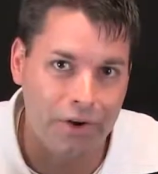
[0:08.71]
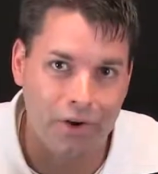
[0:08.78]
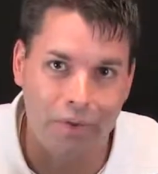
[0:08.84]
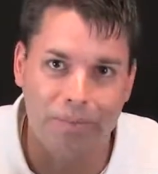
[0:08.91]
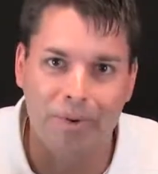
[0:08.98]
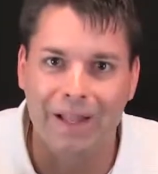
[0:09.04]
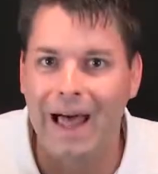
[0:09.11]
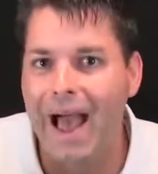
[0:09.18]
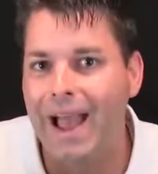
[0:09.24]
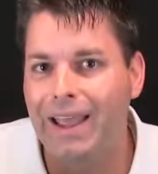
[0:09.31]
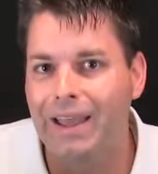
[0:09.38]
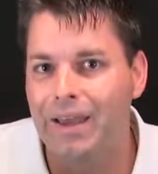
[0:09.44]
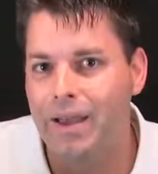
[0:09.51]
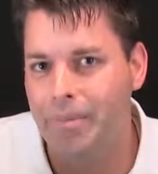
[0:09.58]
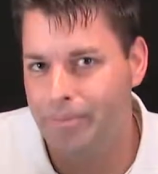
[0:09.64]
under
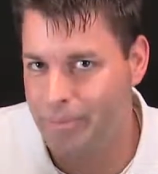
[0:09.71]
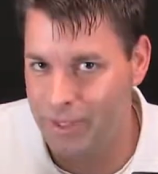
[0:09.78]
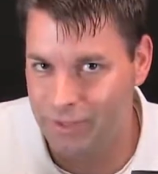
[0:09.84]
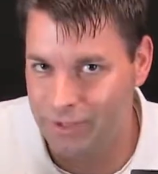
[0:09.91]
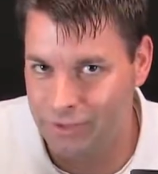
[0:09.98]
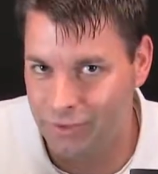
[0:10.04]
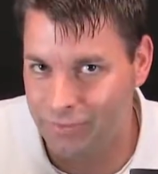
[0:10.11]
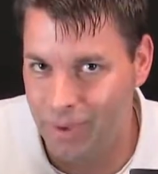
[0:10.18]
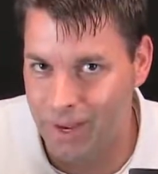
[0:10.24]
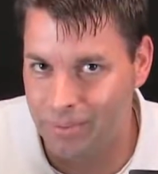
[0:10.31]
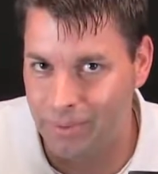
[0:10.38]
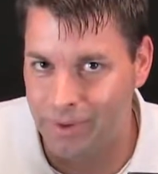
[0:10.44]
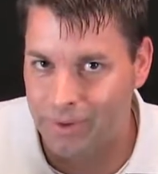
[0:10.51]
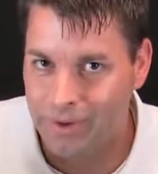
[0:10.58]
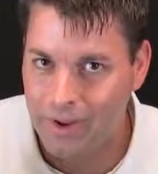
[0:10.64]
black pieces of
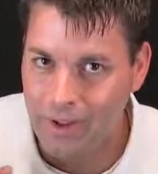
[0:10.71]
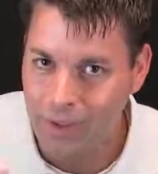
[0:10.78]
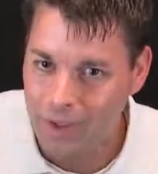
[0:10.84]
paper,